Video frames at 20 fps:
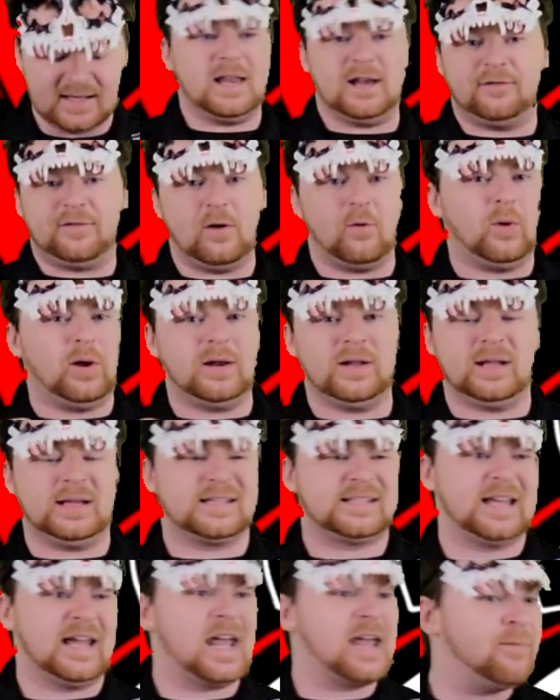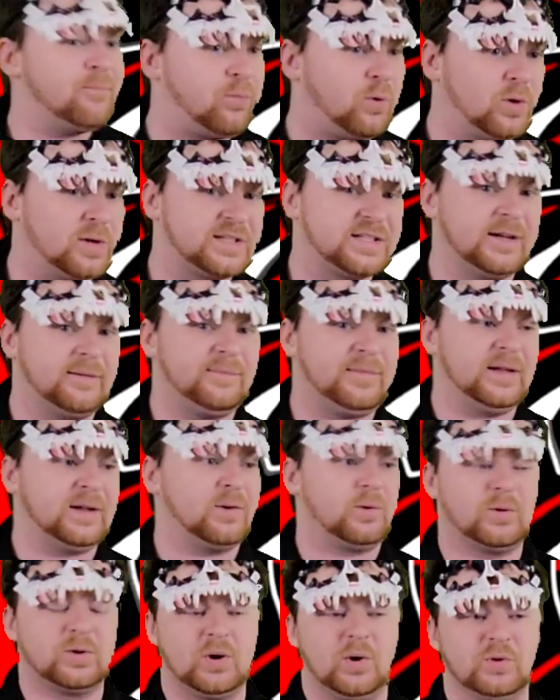And if I wanted to, like, say, import something
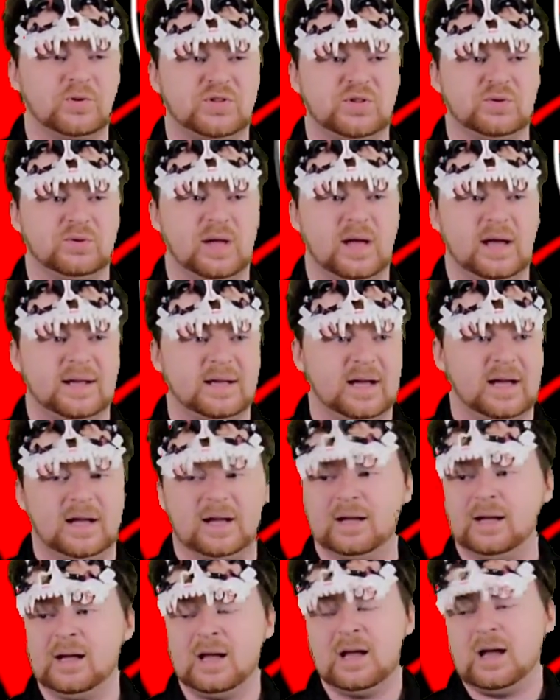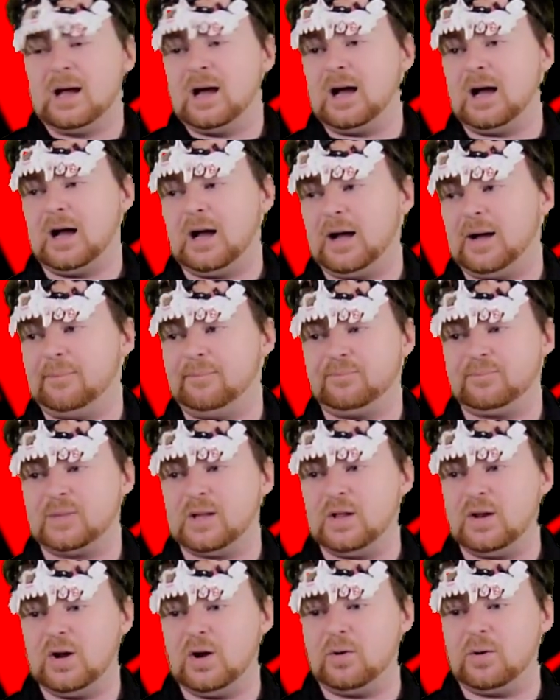or go to, like, a, um,
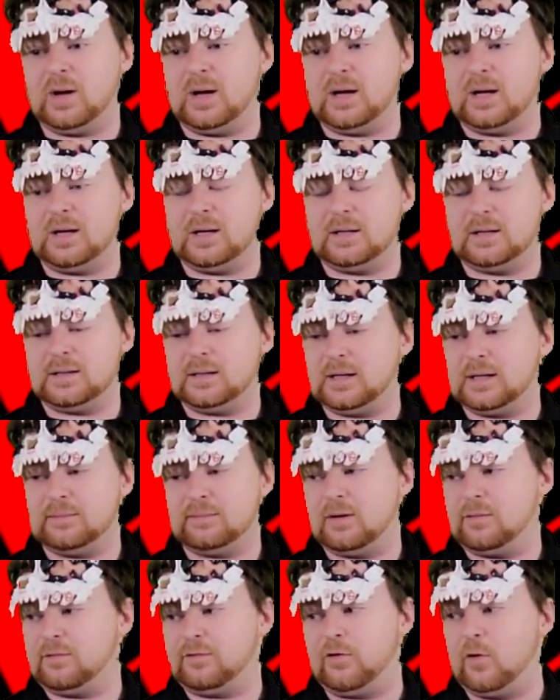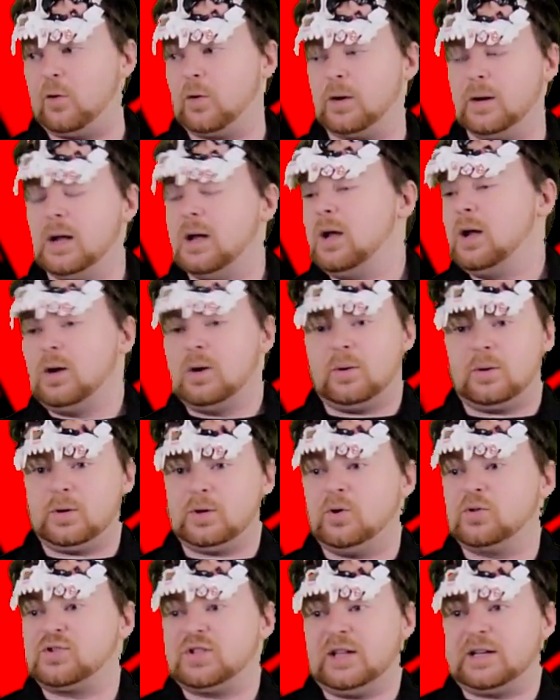you know, a, a, a fort, or
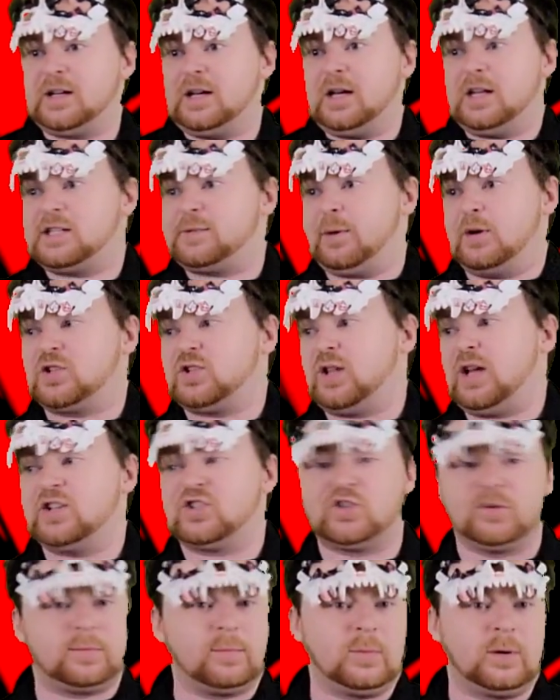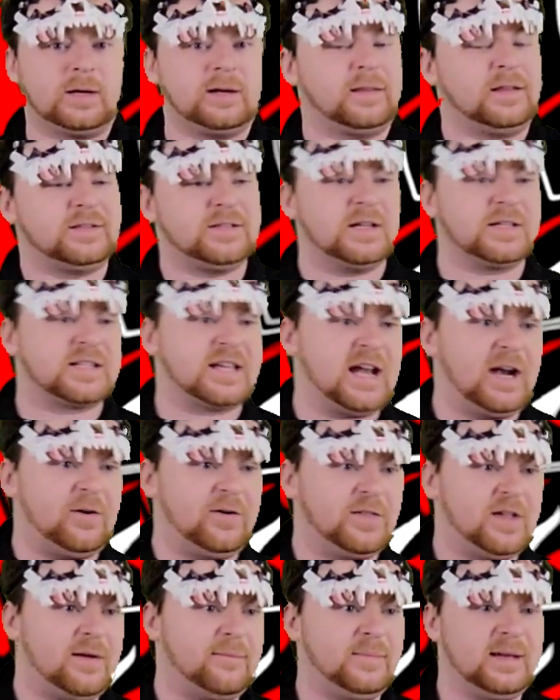go to like a, a, specialized supermarket that does
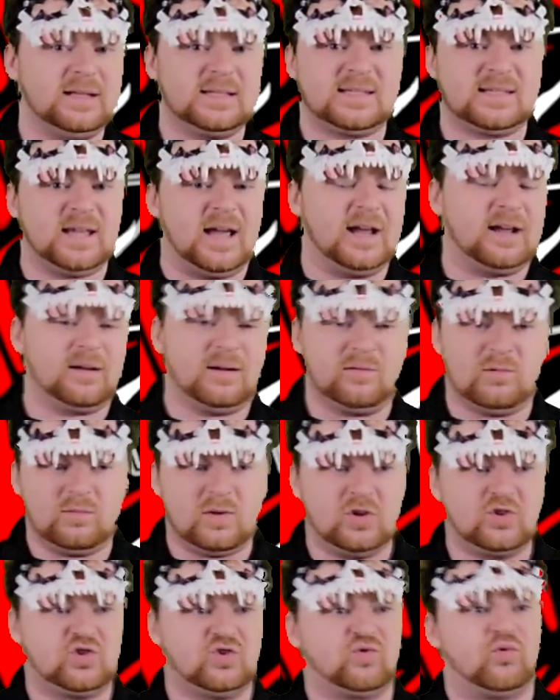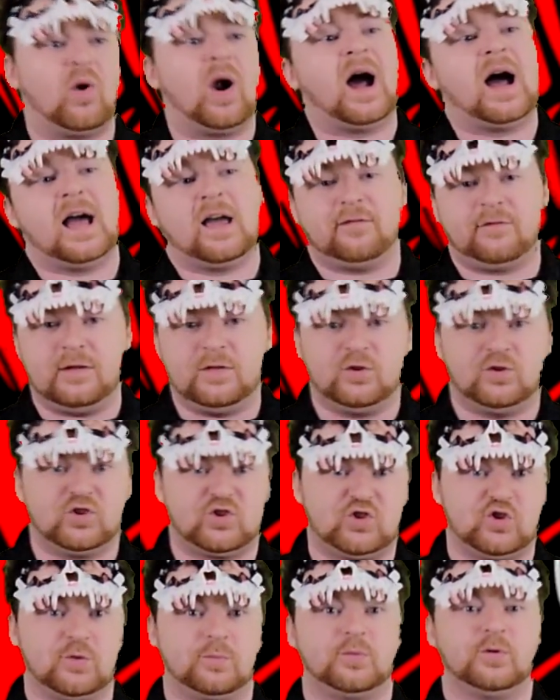carry them. It's like a drive and they're
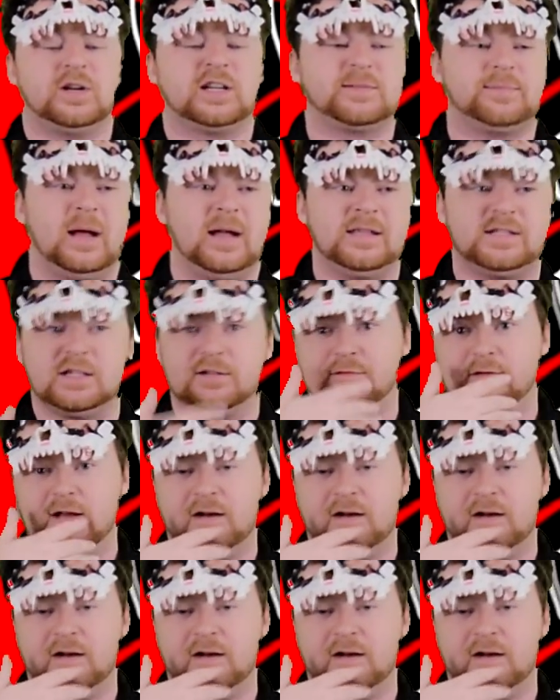super expensive.